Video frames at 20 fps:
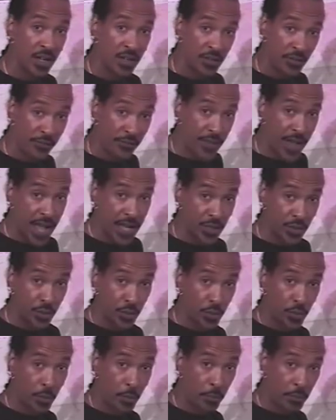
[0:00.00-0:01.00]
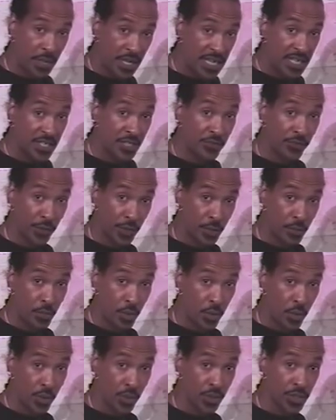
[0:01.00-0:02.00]
the final piece for the
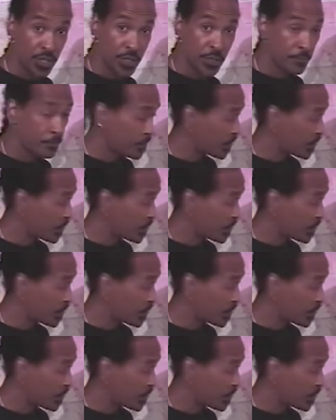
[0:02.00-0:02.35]
Moors.